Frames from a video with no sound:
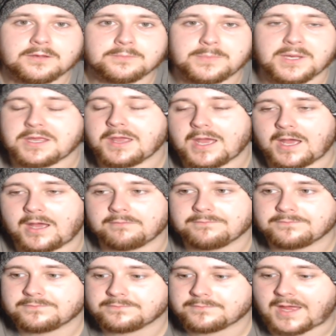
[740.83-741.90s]
But yeah,
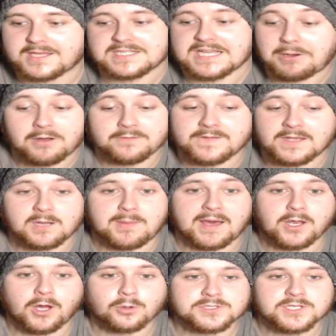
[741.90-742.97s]
that's how I feel about
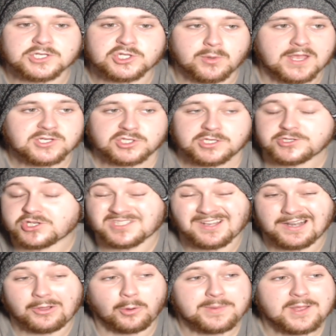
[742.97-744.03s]
the whole situation. It's just a
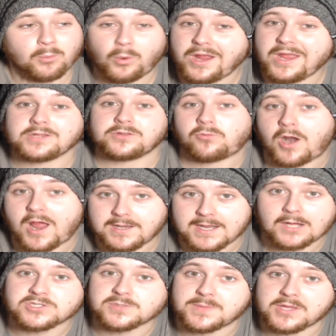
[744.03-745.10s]
little bit weird right
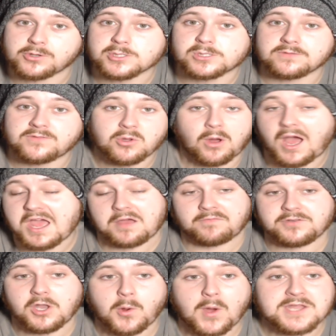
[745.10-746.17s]
now, to be honest with you. I
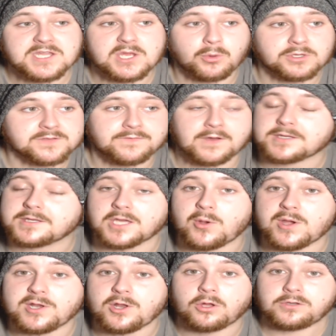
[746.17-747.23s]
have no idea what's fucking
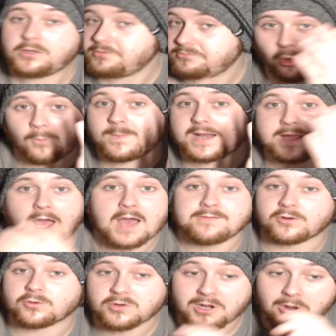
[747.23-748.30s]
going on. Normally, I have
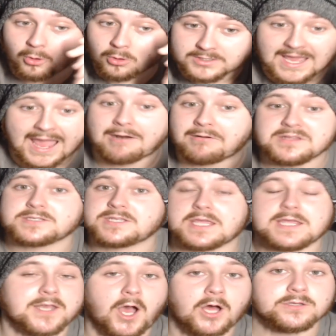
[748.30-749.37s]
a real
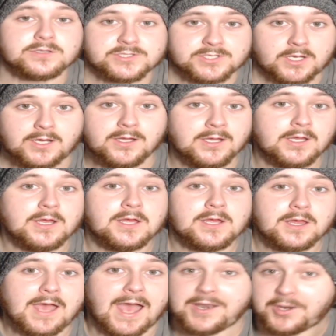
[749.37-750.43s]
guaranteed answer
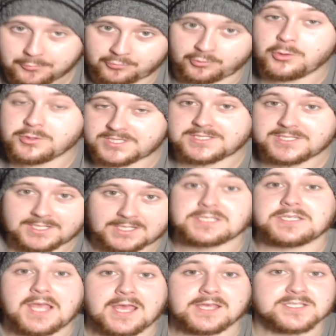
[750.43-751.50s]
and a route to
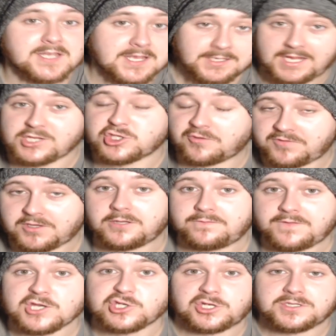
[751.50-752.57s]
success in each of the
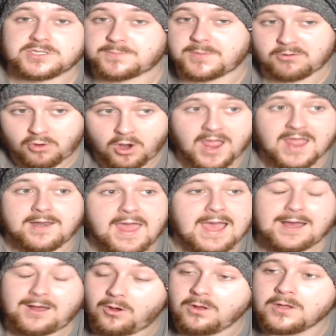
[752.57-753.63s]
divisions. But right
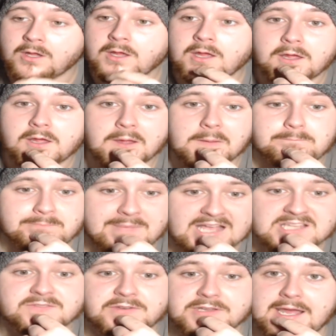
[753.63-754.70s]
now,
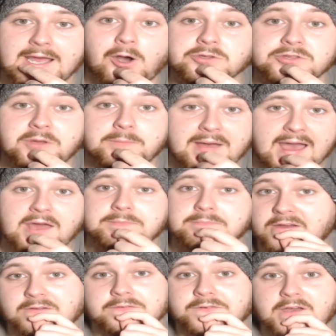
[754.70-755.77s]
Masvidal, the bad
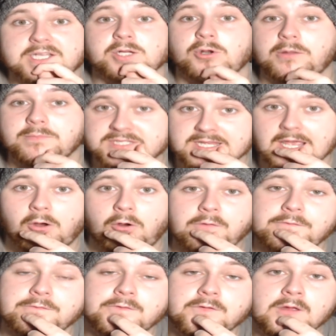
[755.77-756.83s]
motherfucker
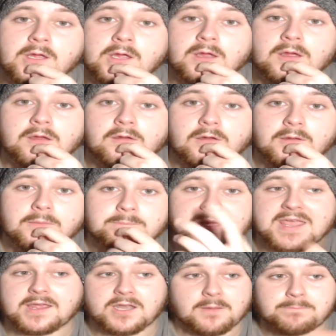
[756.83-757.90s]
himself,
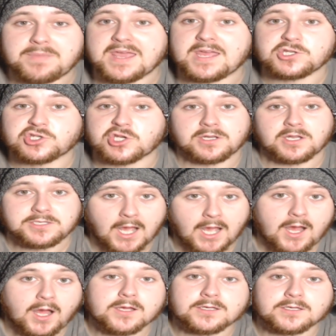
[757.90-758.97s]
being a bitch and a
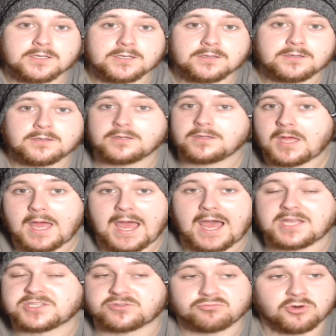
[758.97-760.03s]
duck,
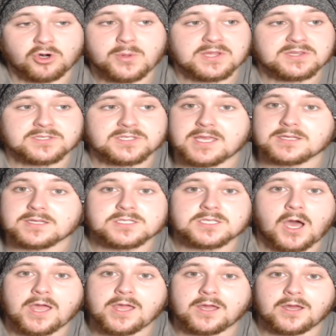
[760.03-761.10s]
has ruined the
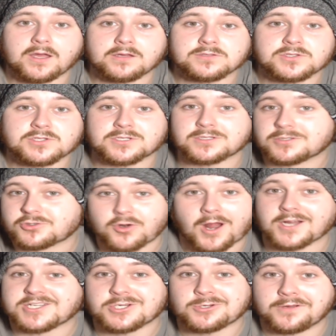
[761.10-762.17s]
entire
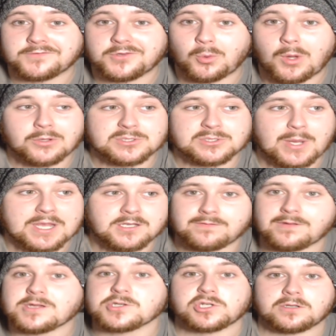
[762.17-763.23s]
structure of the welterweight
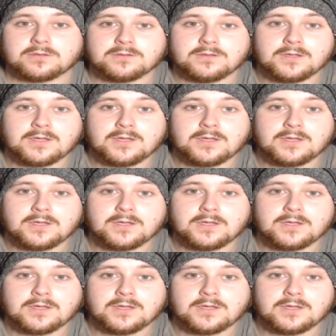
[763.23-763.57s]
division.